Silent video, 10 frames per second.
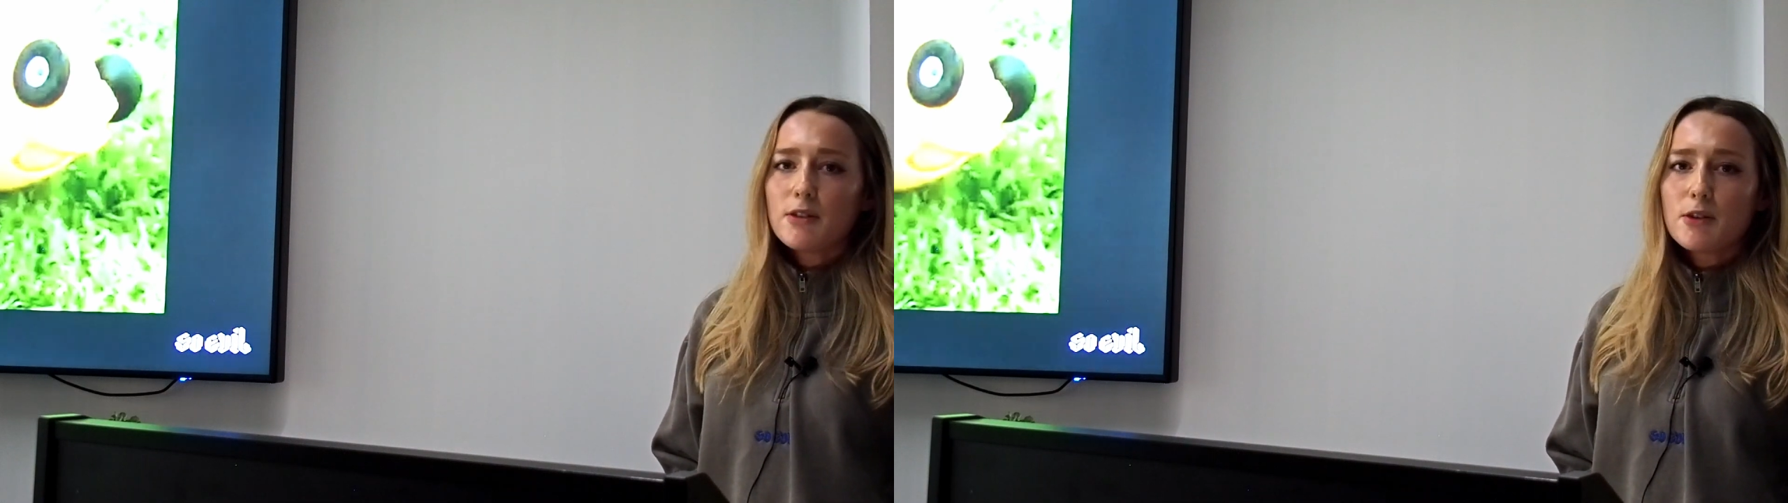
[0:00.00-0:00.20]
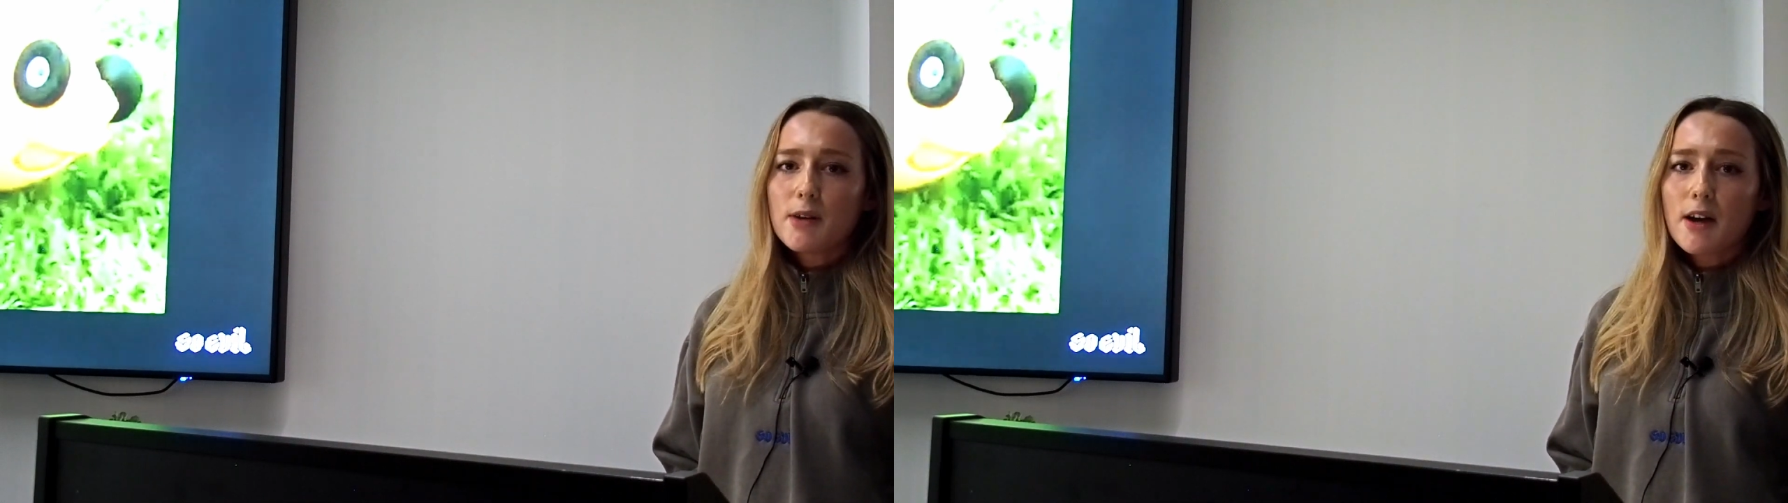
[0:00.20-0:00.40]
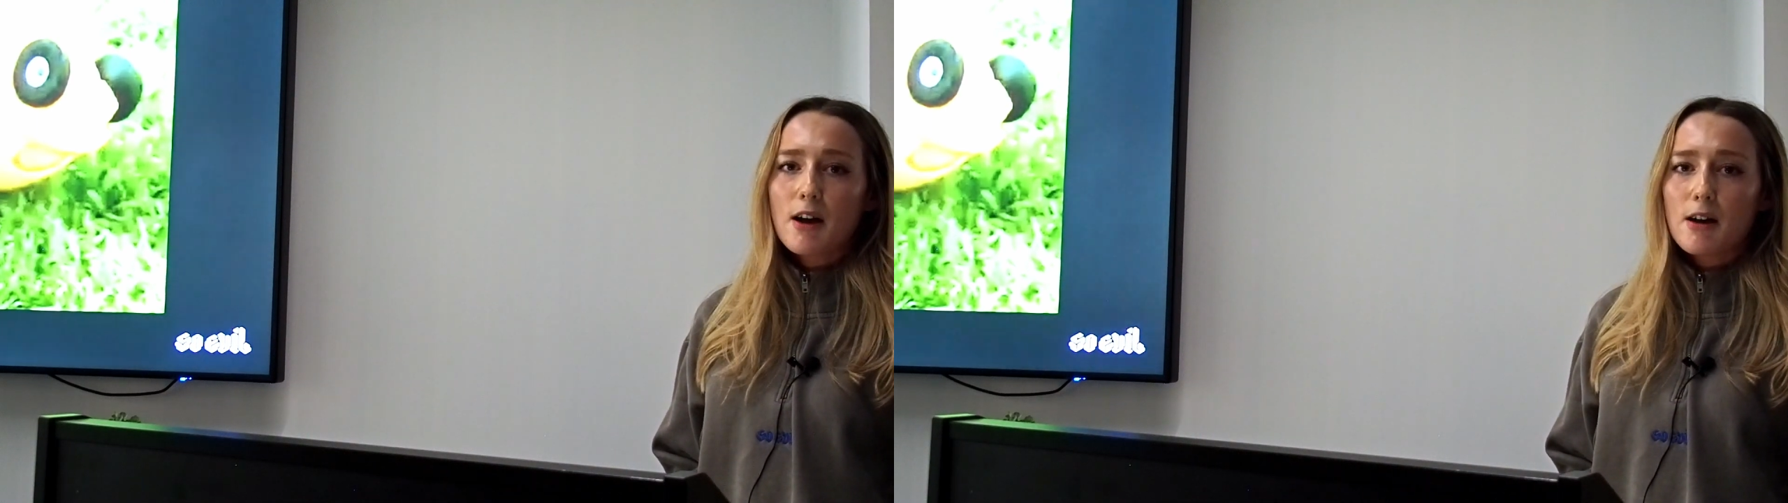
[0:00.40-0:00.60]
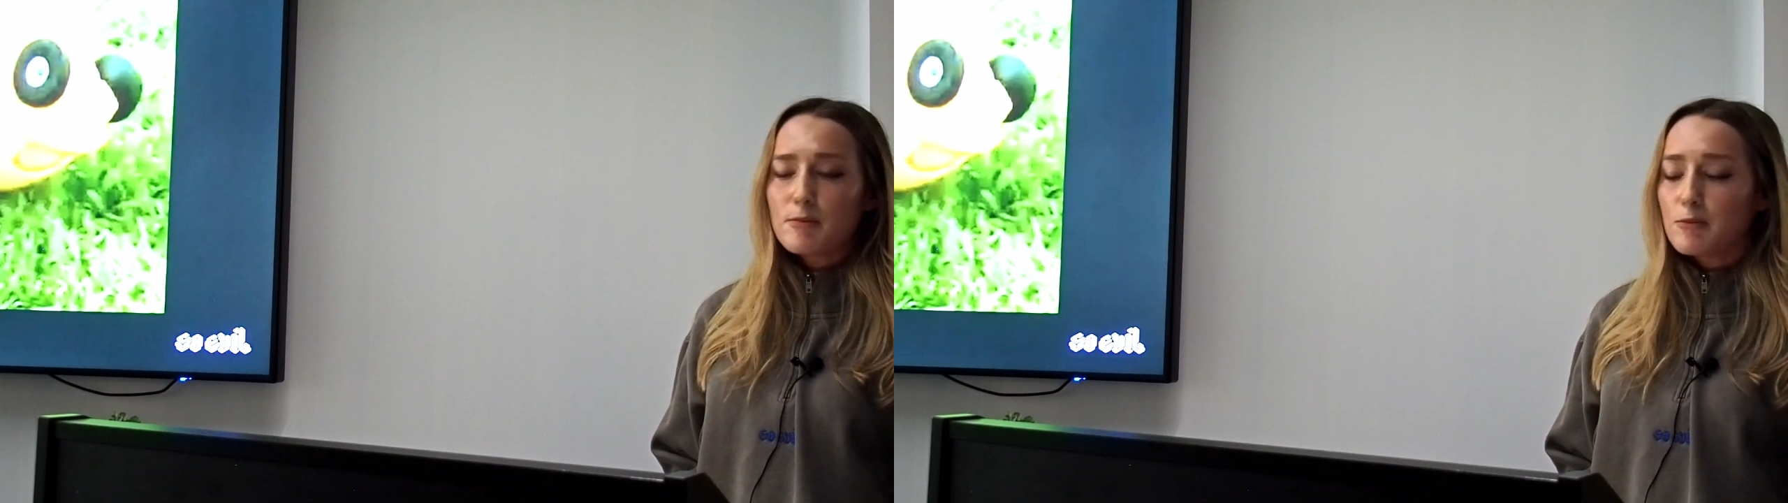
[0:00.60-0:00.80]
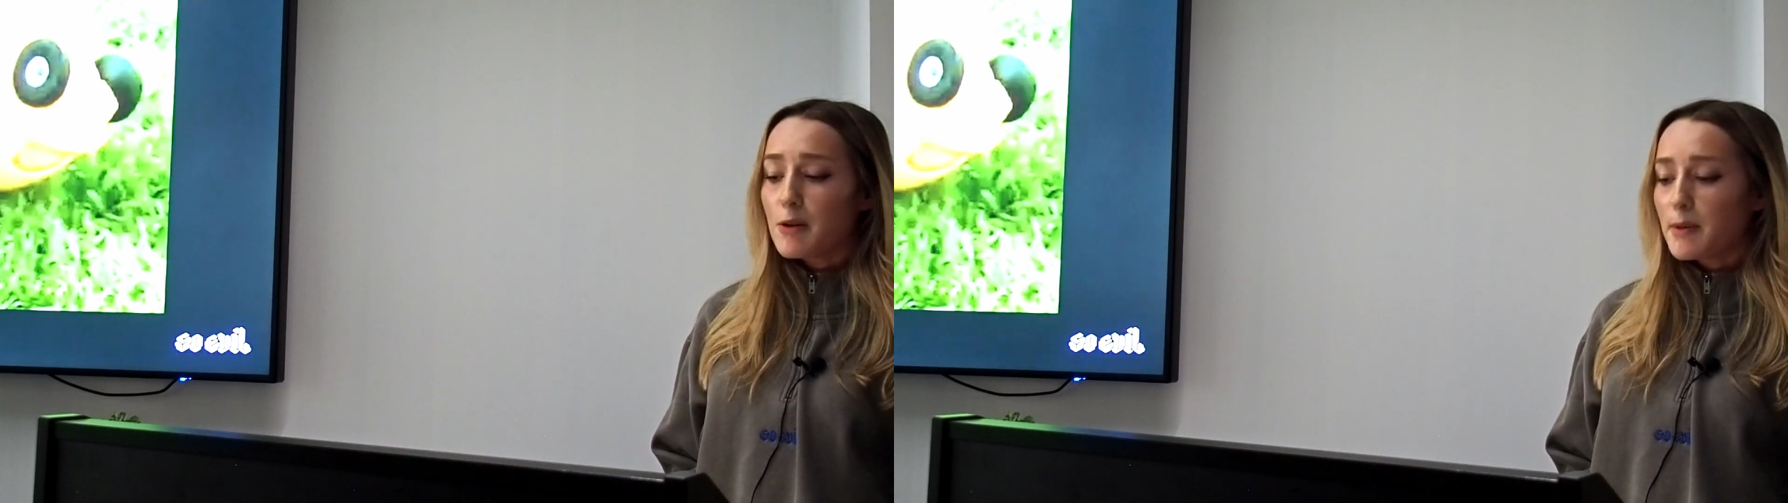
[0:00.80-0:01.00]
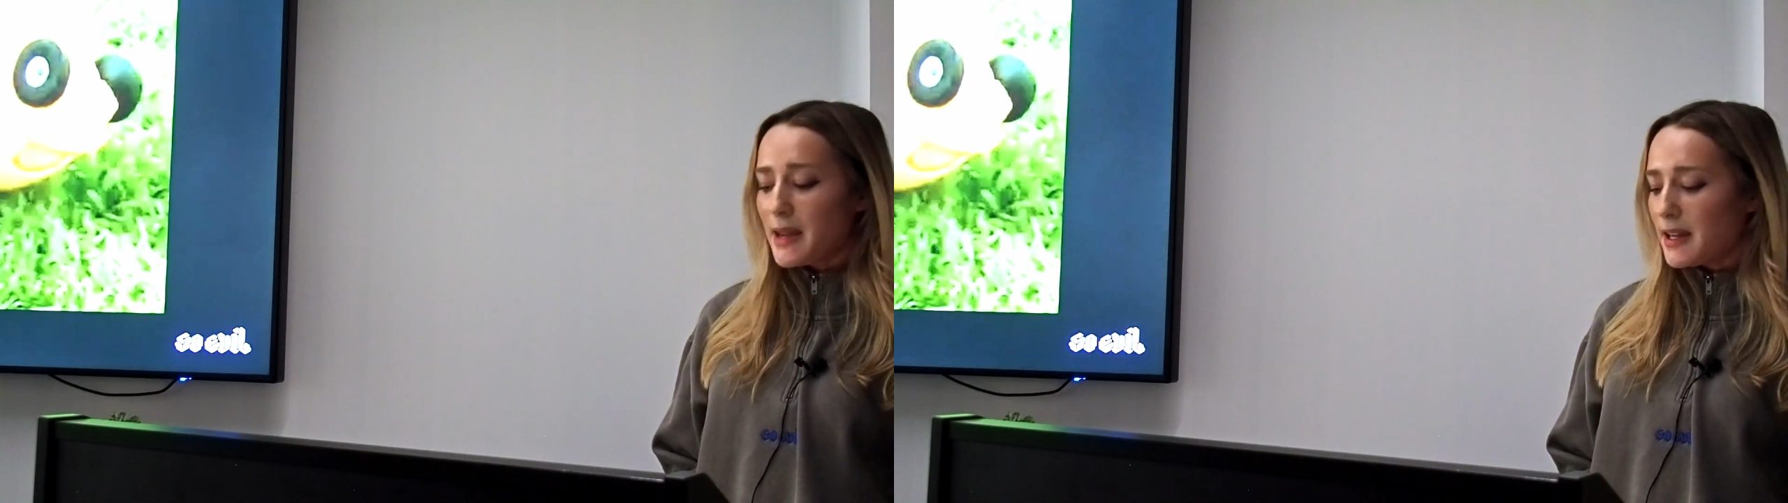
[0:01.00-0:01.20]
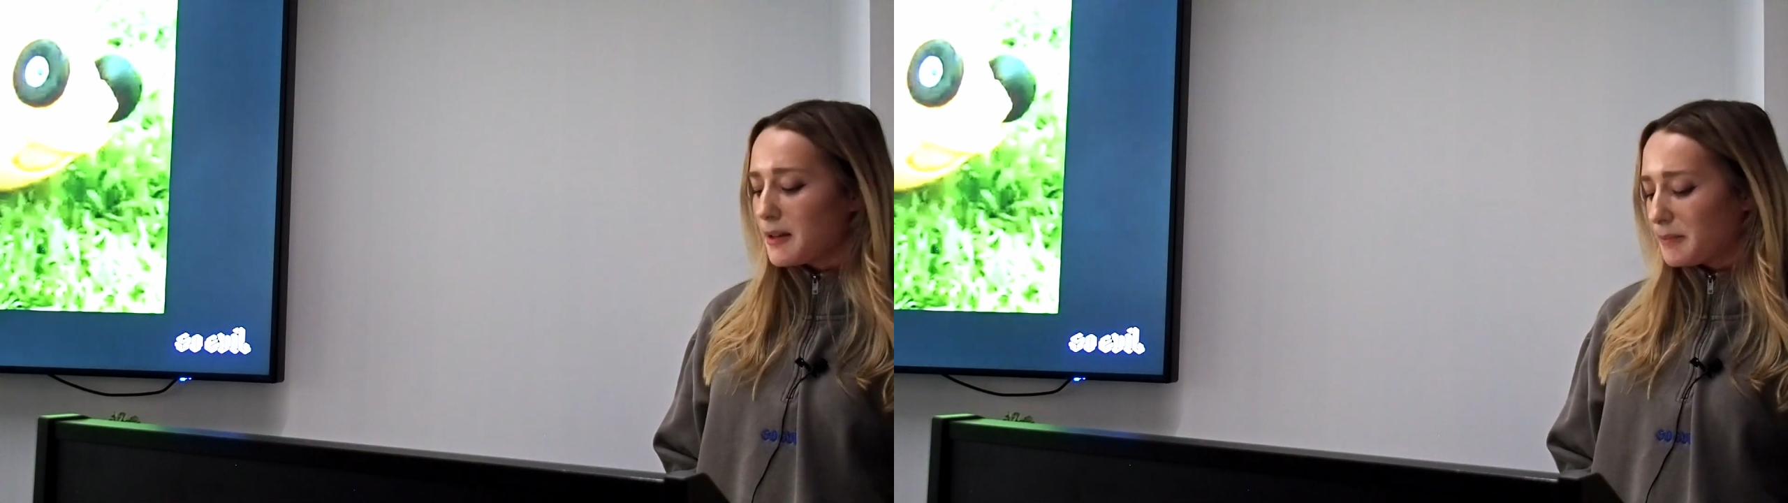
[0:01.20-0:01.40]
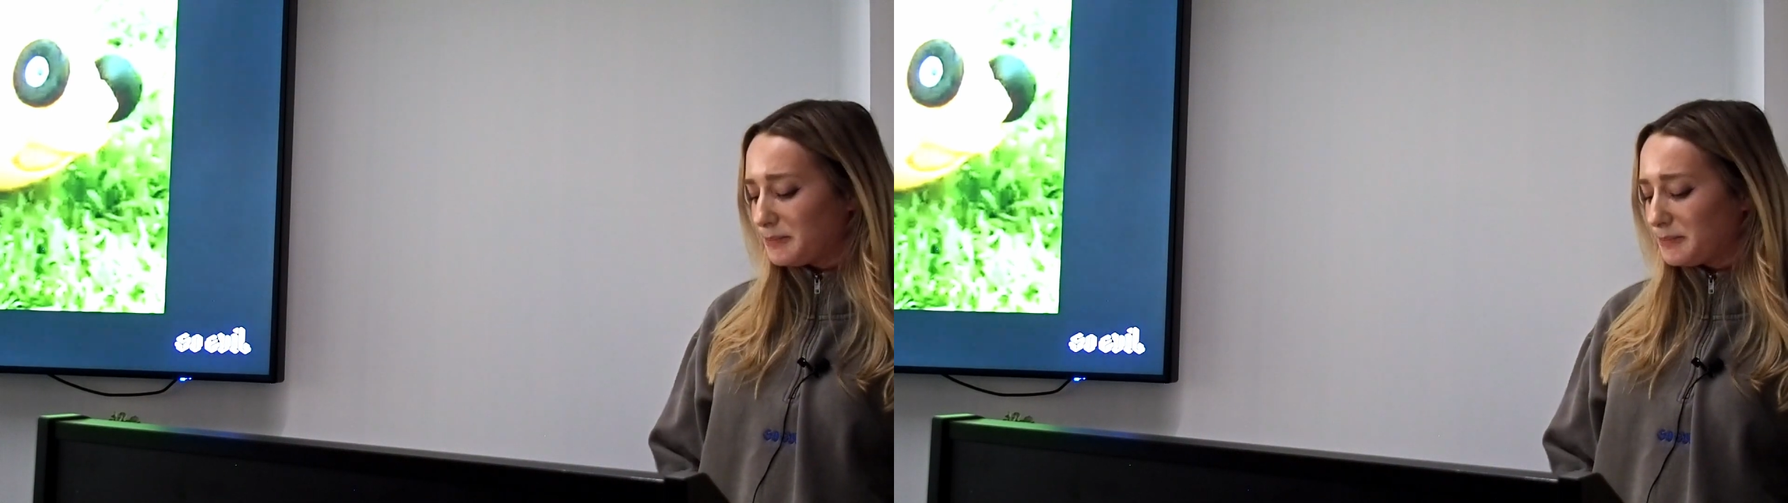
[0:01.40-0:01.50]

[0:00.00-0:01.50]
who we are, and what we make.